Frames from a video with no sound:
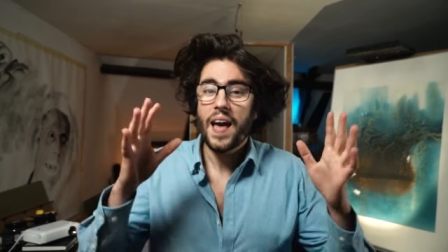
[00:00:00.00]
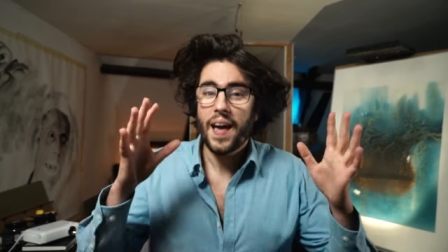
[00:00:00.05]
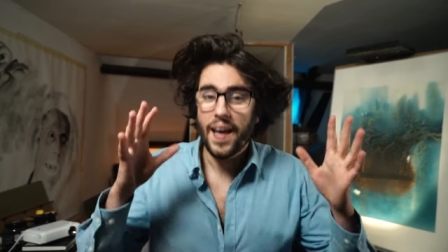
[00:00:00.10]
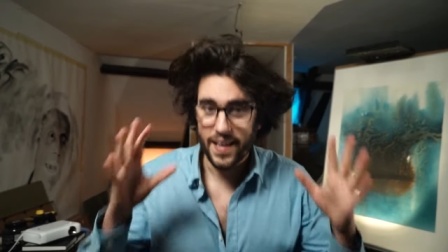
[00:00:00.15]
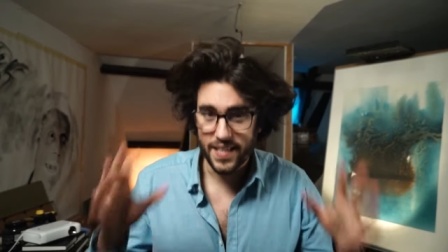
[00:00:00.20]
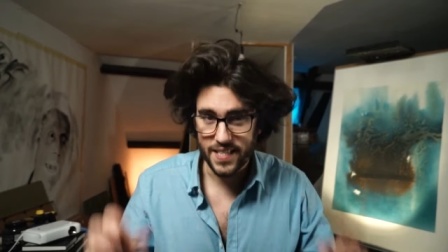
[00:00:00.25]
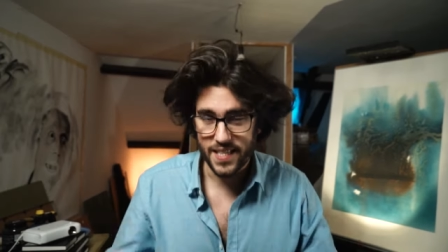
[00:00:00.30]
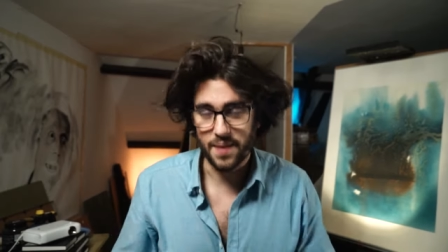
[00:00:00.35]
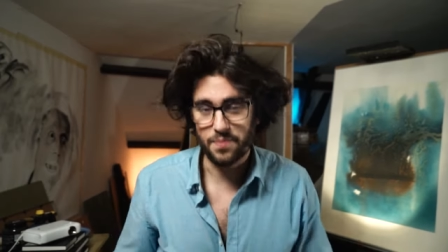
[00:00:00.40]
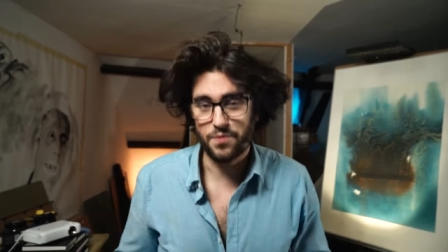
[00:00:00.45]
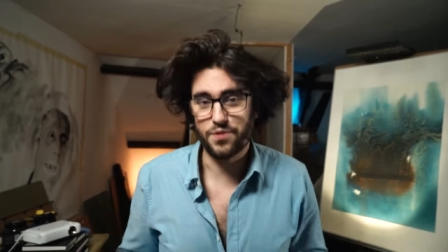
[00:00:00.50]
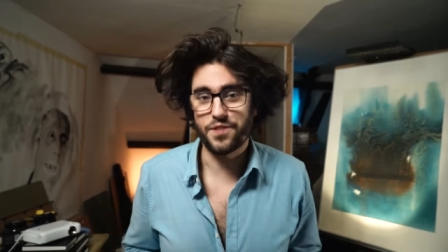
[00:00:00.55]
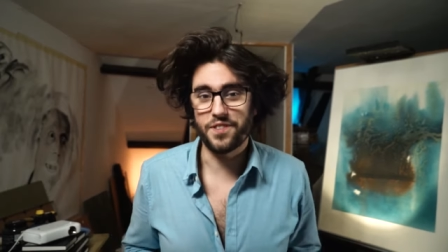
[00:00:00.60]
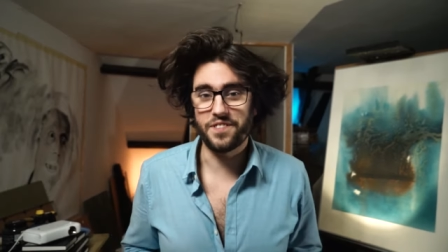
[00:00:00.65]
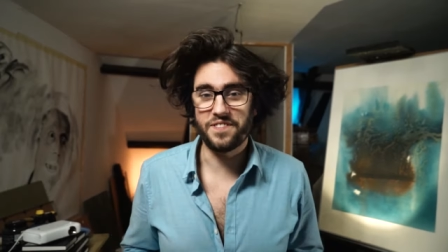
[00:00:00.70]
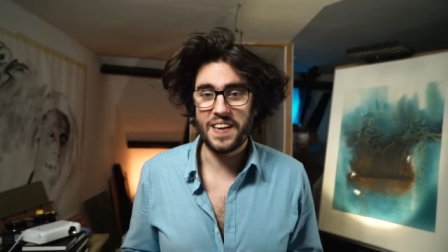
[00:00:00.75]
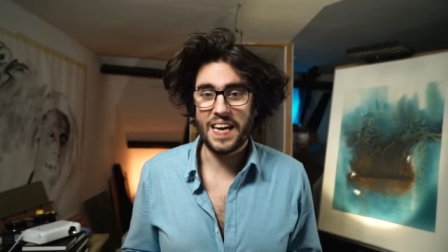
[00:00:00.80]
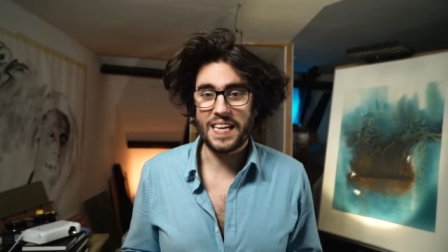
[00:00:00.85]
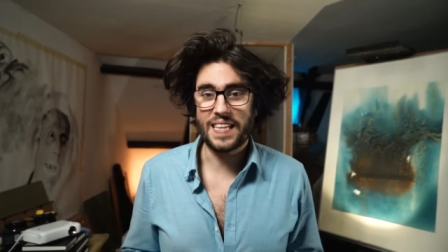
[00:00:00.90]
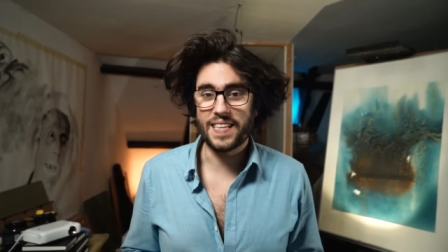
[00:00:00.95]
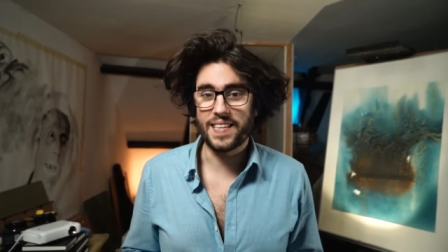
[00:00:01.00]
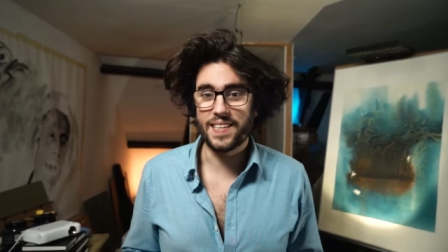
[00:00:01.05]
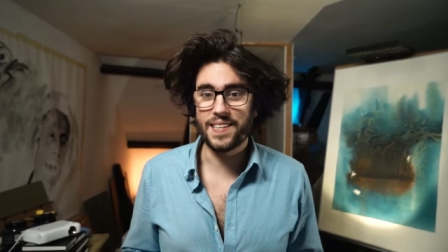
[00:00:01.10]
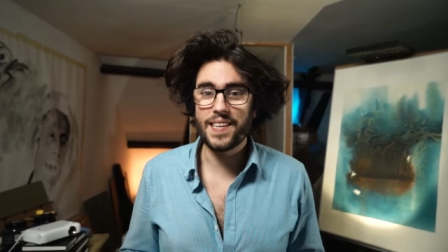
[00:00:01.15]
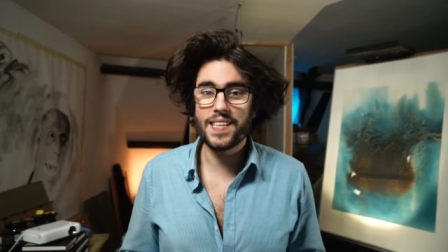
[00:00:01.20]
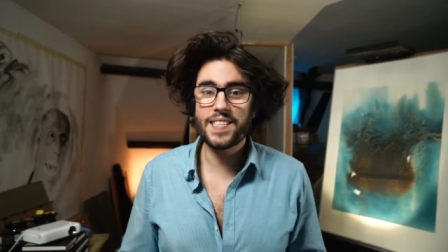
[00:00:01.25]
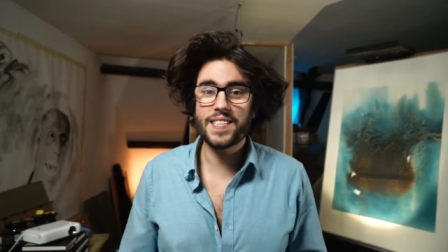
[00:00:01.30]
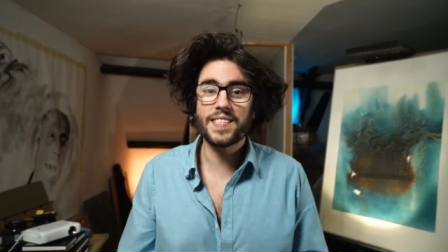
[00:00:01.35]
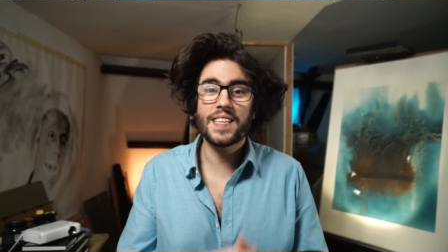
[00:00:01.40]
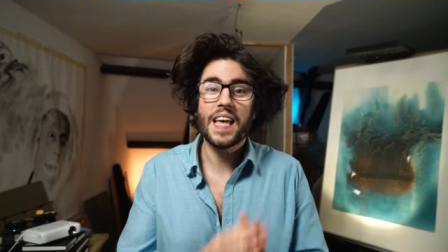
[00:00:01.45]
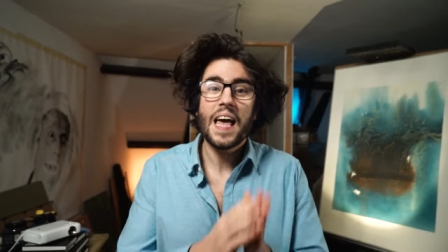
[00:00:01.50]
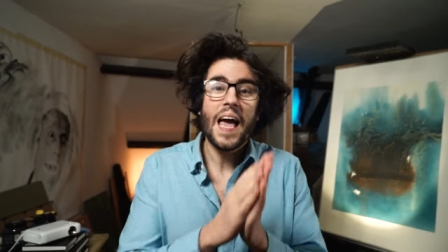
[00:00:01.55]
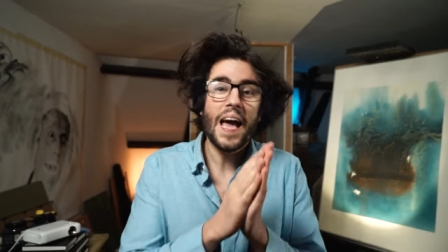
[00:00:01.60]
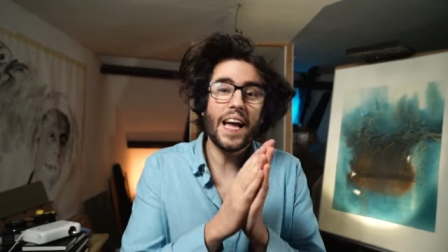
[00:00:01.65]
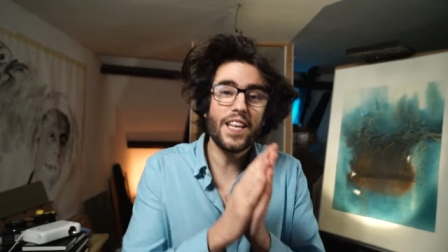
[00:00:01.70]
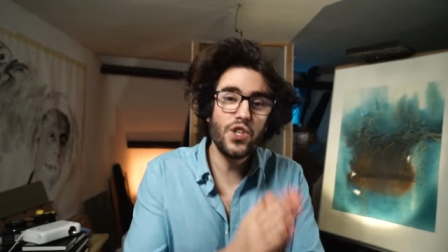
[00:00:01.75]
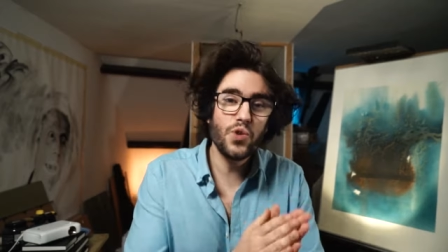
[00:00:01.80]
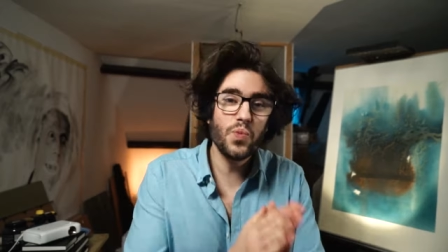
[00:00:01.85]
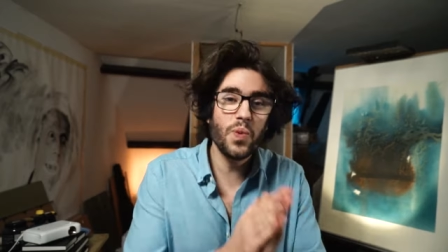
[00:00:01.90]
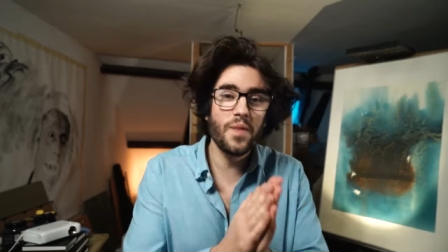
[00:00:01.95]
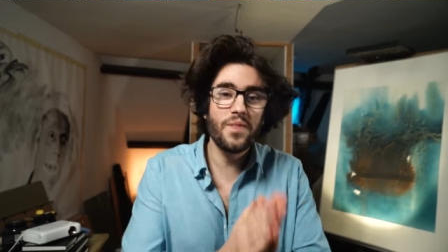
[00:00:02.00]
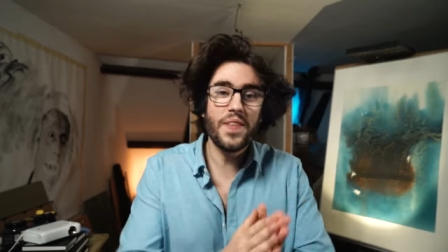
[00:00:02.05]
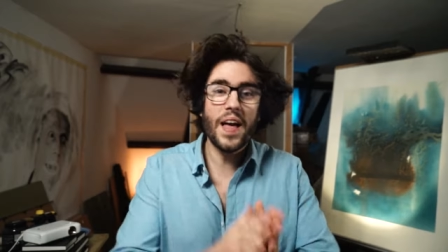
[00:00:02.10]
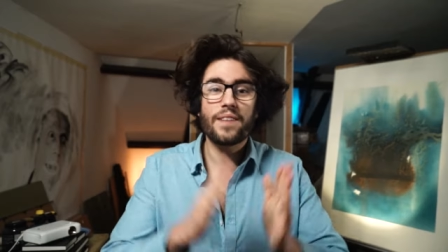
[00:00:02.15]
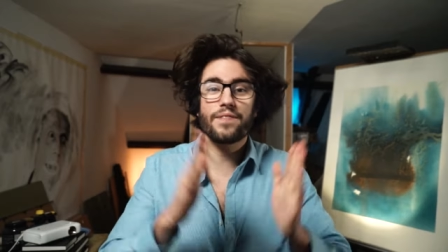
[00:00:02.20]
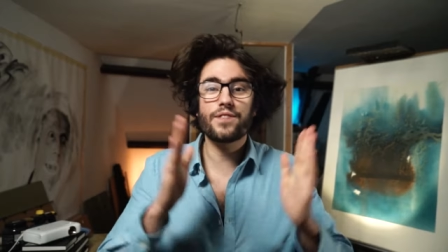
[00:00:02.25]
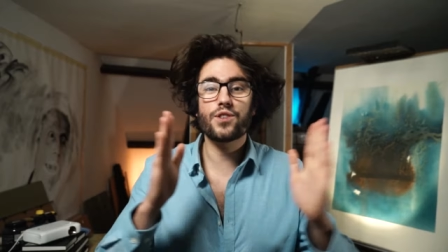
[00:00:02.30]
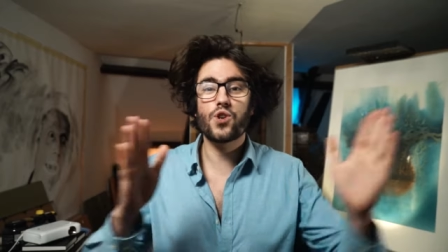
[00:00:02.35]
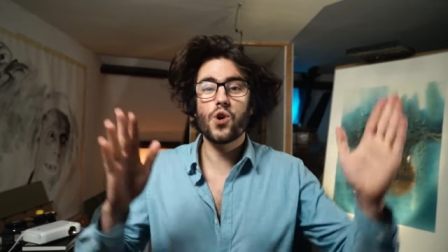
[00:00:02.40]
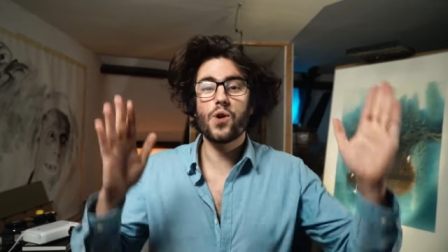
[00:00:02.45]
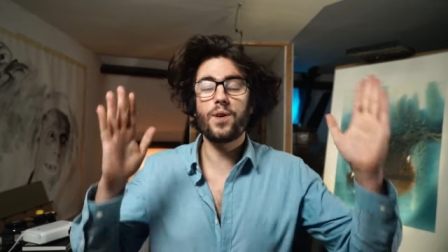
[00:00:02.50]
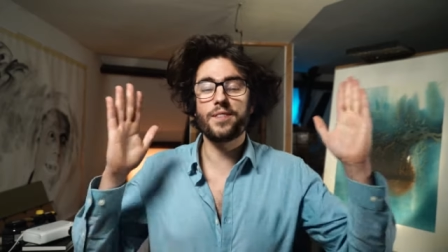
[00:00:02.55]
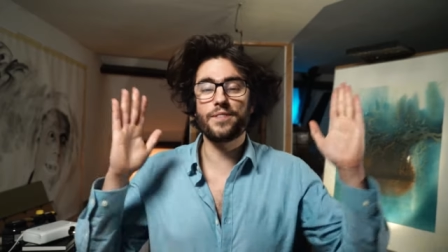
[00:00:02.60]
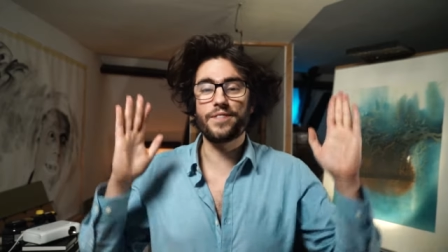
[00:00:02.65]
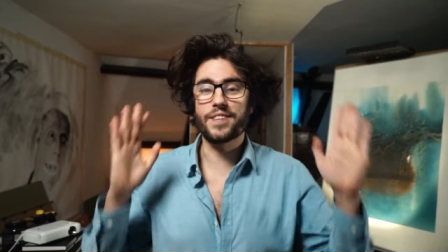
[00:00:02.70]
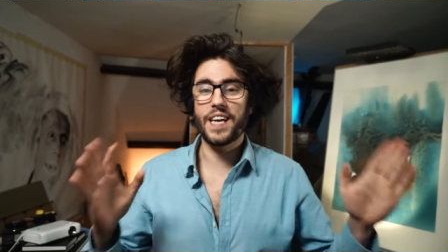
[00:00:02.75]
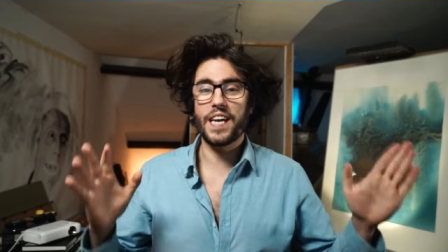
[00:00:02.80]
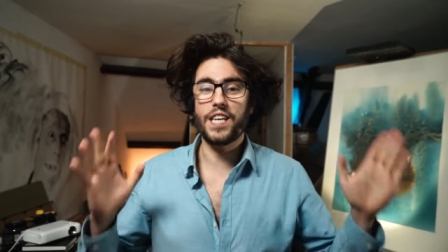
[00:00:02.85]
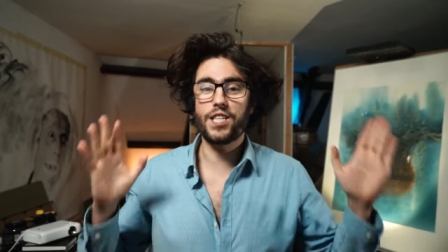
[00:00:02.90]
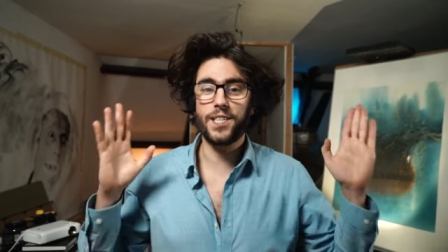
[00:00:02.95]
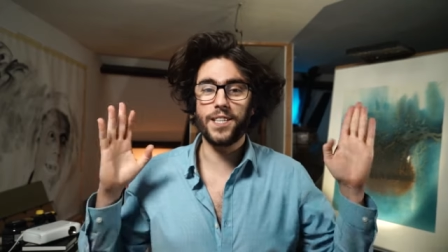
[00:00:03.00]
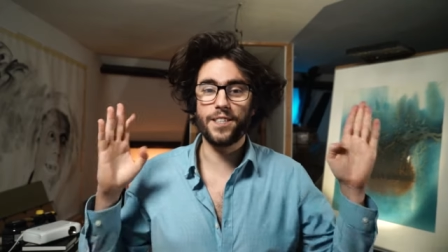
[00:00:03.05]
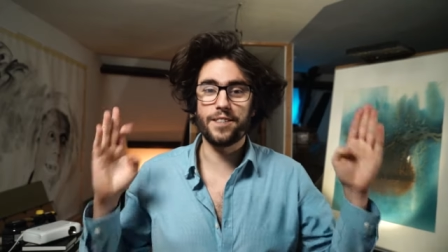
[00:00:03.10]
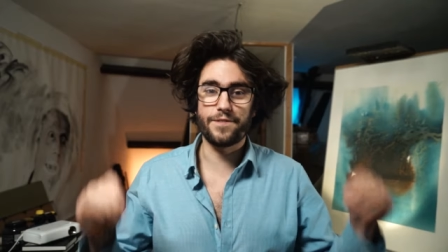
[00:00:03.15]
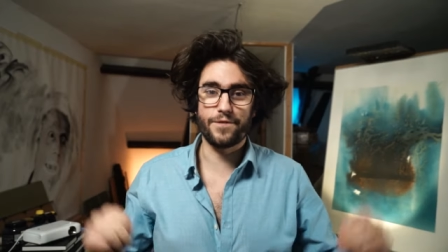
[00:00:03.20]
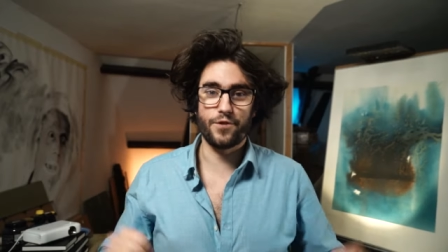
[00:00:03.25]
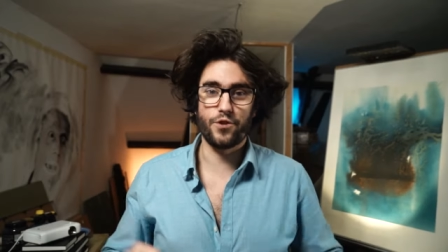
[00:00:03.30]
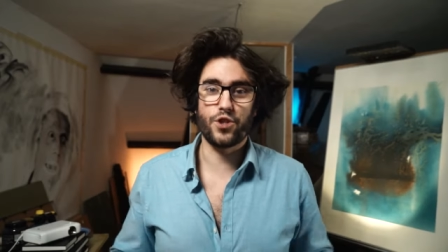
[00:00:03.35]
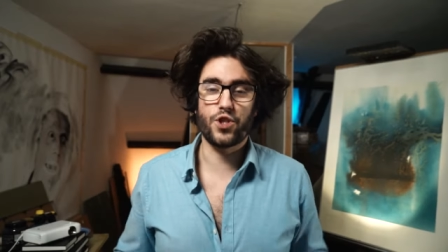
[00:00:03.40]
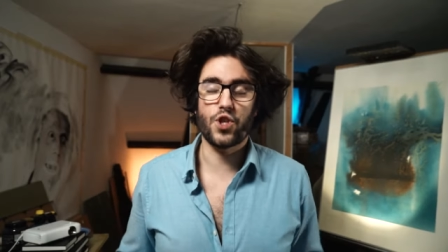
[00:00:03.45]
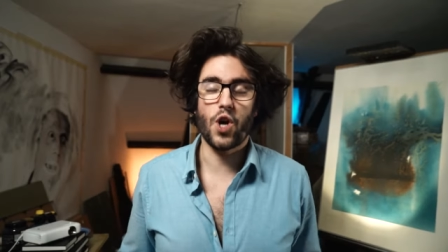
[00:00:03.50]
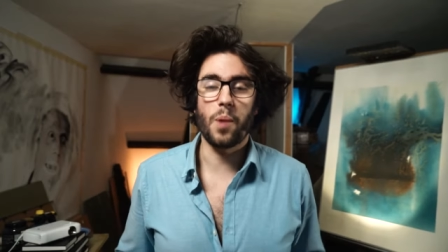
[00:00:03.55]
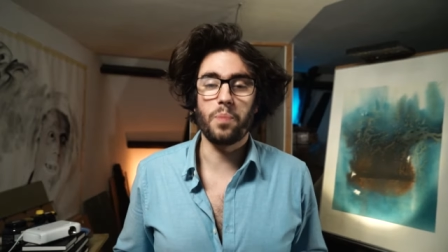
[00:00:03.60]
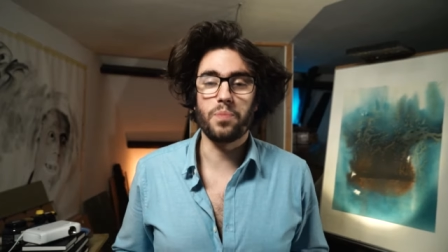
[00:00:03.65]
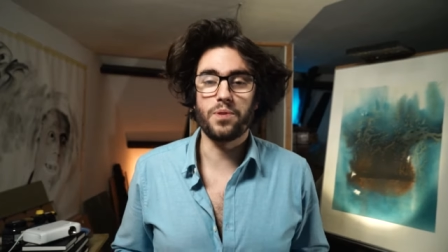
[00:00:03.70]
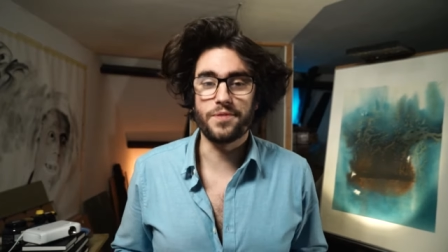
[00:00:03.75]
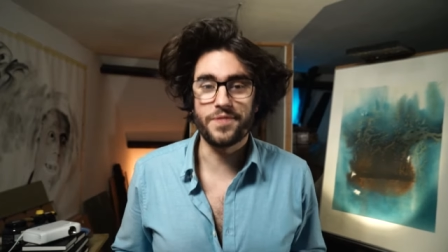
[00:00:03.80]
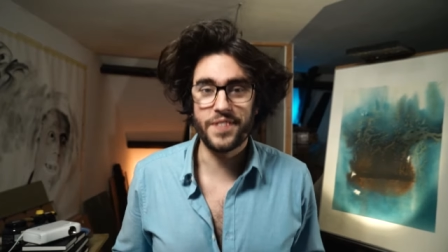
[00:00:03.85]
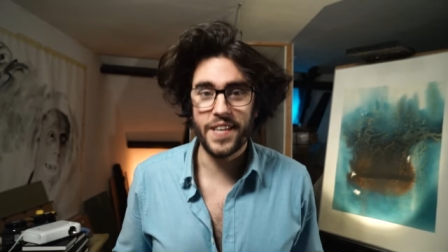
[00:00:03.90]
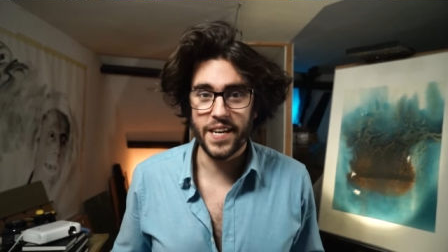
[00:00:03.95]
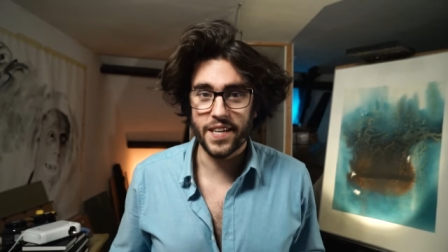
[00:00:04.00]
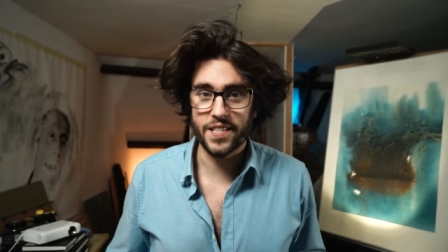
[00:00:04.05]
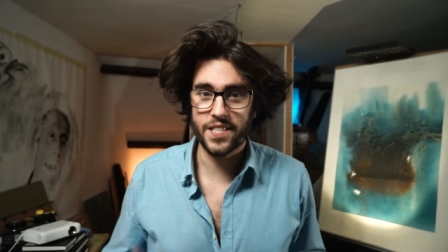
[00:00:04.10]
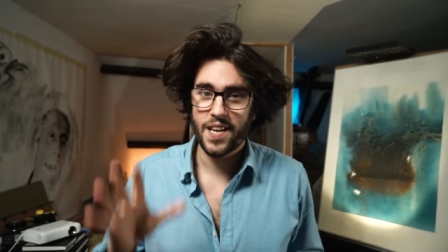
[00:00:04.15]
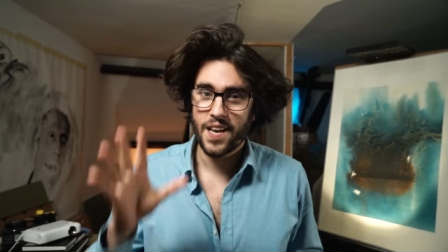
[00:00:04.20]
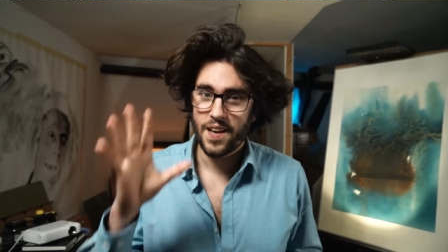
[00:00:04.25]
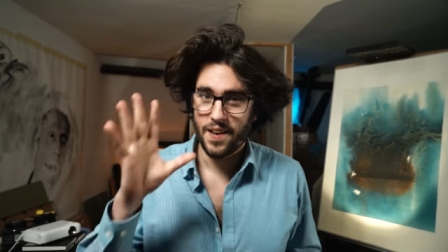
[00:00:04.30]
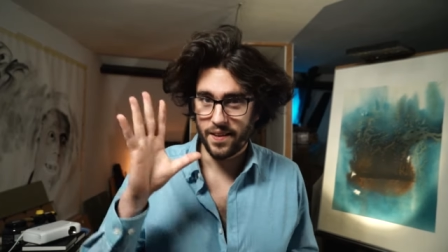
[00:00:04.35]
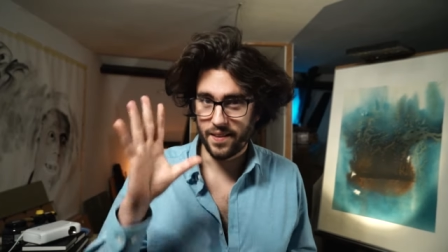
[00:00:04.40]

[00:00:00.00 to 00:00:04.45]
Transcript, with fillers: except for the fact that it isn't, and you will never go on vacation in the first couple of years,